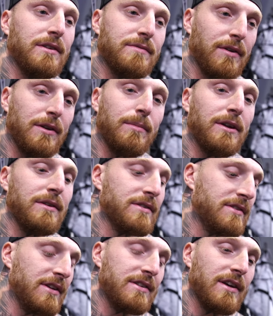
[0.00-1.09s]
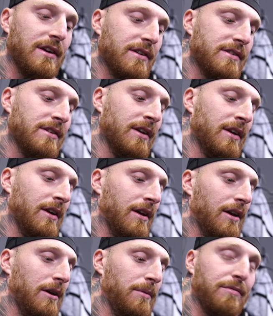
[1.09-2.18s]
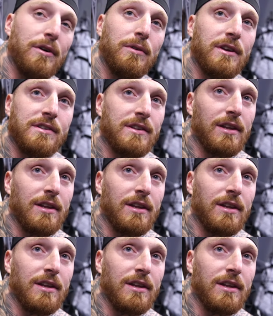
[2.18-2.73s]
It's fundamentals, details, and focus,